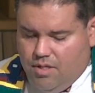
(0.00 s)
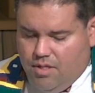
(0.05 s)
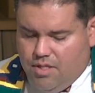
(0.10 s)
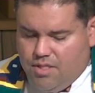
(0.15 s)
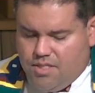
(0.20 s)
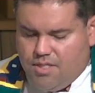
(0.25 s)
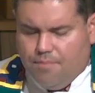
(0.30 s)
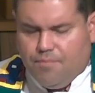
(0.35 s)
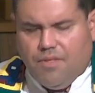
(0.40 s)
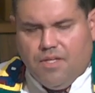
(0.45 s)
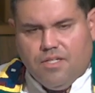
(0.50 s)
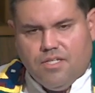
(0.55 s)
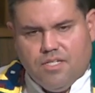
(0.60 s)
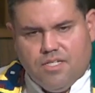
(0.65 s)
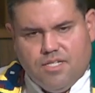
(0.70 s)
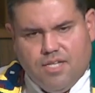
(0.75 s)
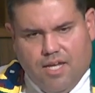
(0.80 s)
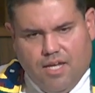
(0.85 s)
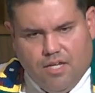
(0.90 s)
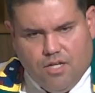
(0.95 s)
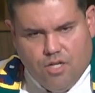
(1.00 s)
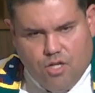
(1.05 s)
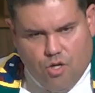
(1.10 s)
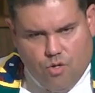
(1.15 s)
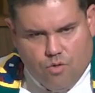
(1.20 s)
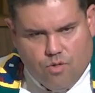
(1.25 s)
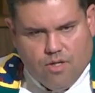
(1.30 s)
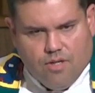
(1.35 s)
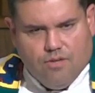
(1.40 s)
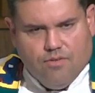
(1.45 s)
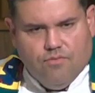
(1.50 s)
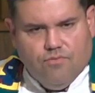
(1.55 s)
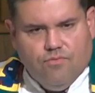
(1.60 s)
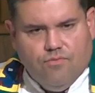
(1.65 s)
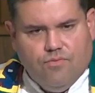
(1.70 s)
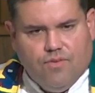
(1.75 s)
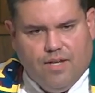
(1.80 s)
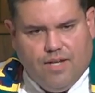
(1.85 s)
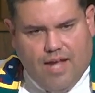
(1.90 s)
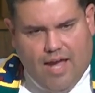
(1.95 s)
something to take note of
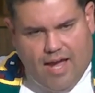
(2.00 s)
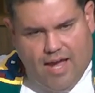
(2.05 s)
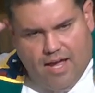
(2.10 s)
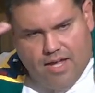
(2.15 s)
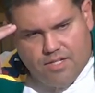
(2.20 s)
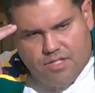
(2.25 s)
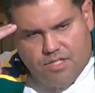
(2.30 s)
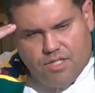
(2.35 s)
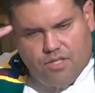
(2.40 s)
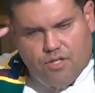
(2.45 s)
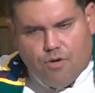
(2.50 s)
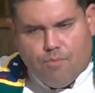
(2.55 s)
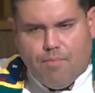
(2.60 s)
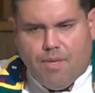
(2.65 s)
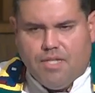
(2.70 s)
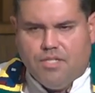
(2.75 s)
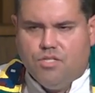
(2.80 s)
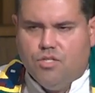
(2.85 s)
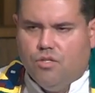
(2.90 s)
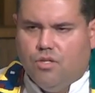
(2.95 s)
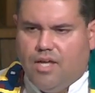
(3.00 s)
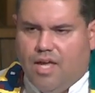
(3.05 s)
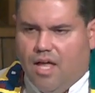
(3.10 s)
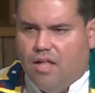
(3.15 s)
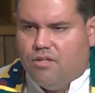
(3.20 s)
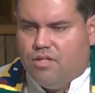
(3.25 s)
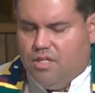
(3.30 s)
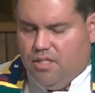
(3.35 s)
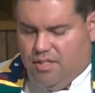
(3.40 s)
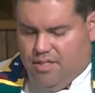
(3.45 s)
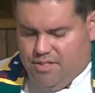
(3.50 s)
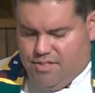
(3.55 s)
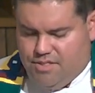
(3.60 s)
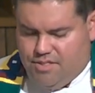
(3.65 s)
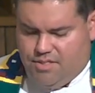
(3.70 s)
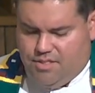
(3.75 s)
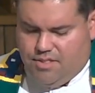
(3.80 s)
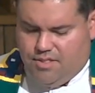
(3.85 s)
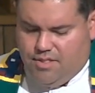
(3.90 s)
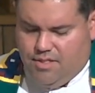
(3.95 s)
and add to their mental
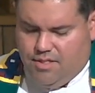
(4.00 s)
calculus.